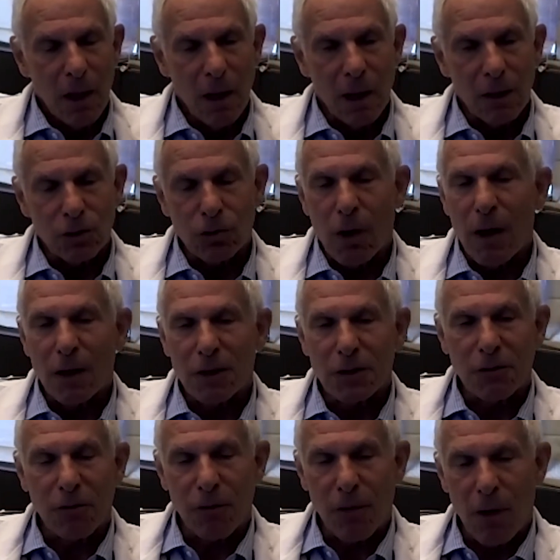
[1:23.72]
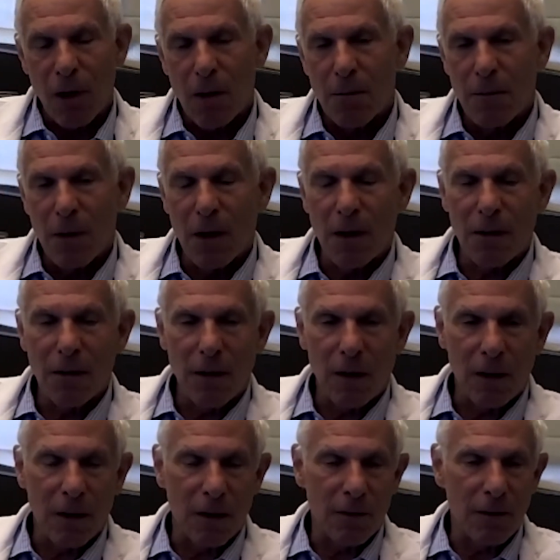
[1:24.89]
uh, trials from uh,
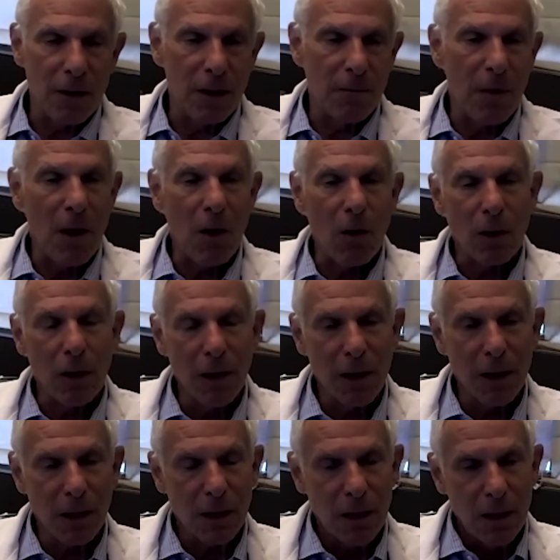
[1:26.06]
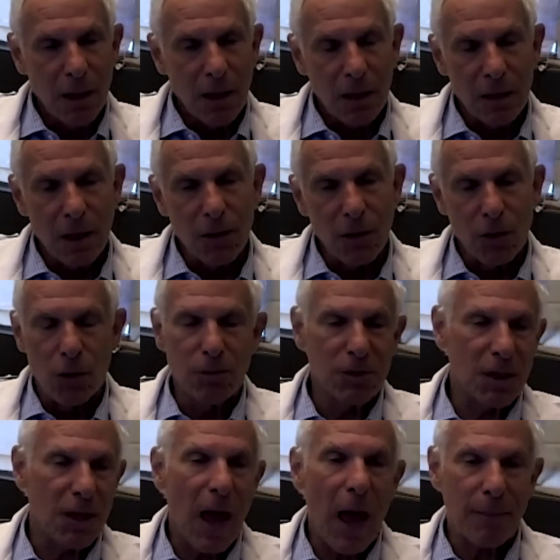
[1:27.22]
uh, the Mayo Clinic and other groups
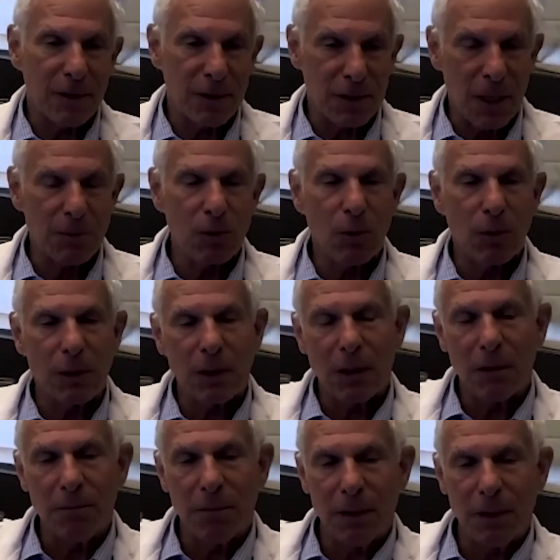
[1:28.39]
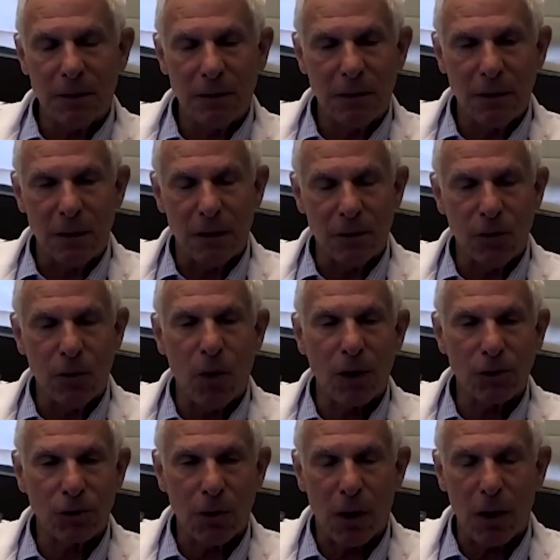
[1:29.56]
that happened subsequently, but uh, to our
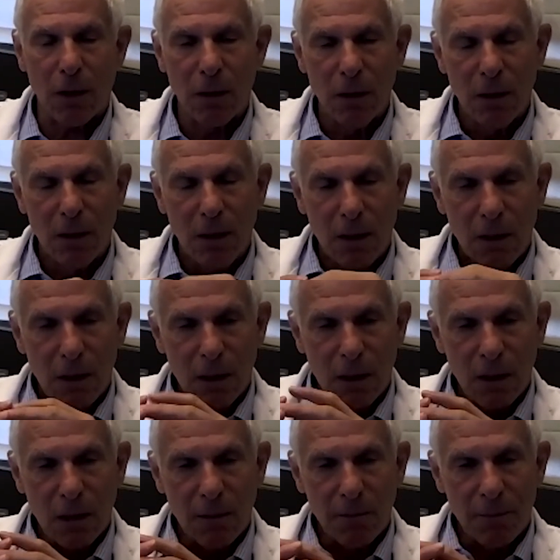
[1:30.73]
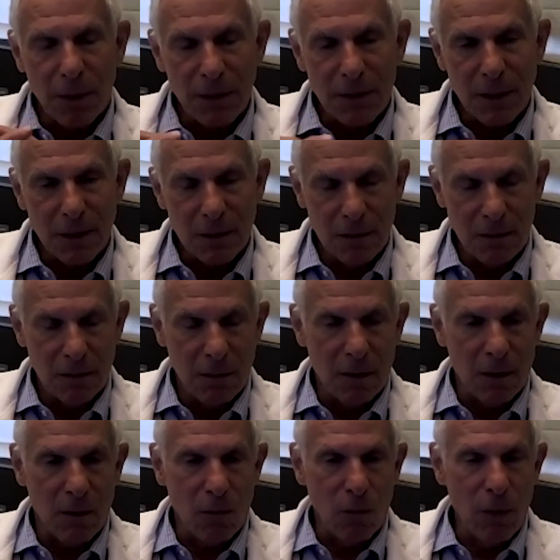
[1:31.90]
trial, uh, but that
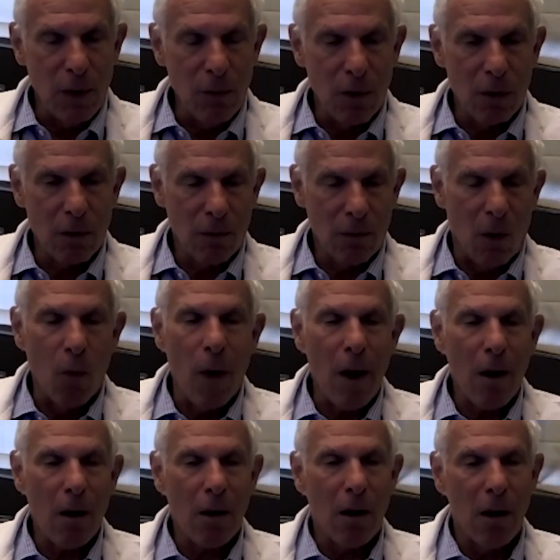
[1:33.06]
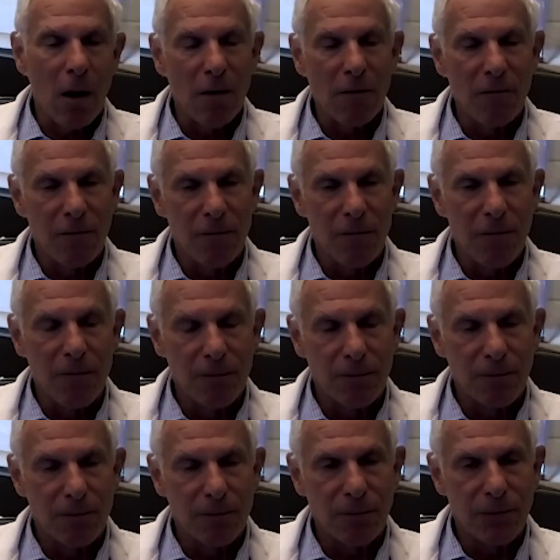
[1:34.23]
uh, we were aware of
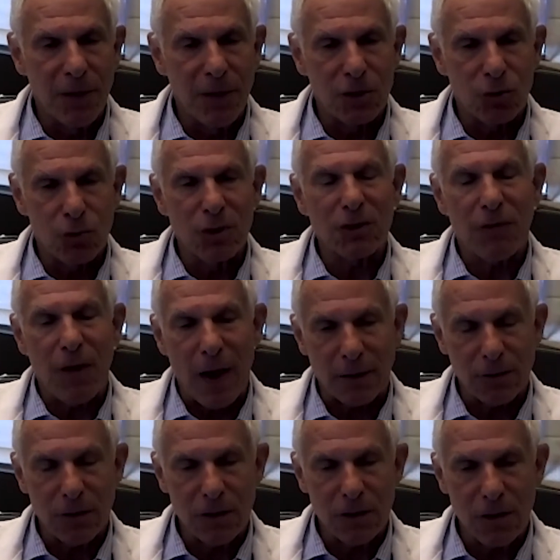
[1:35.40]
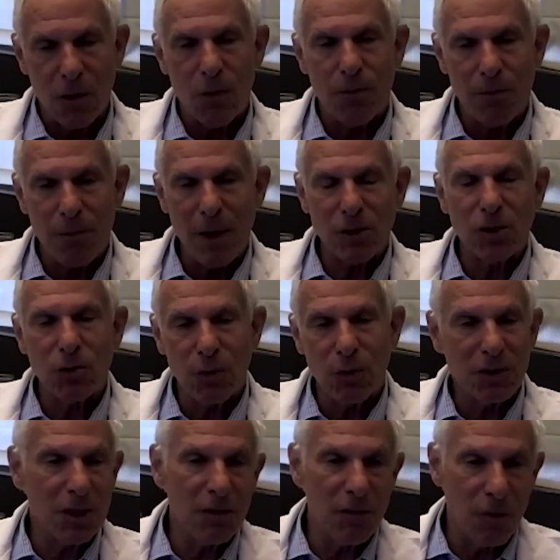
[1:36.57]
these risk factors. So patients with
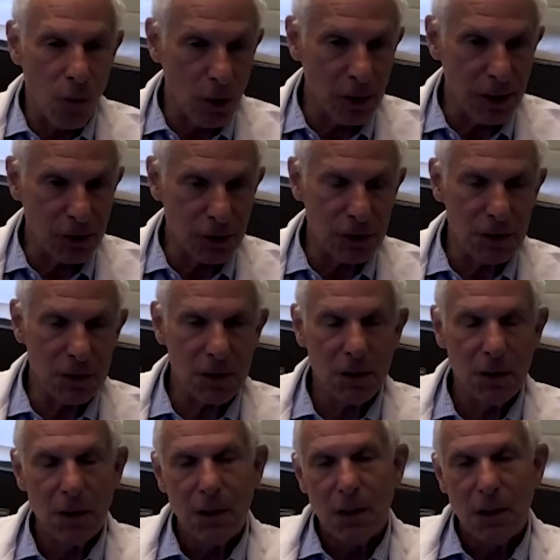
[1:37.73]
T4 lesions,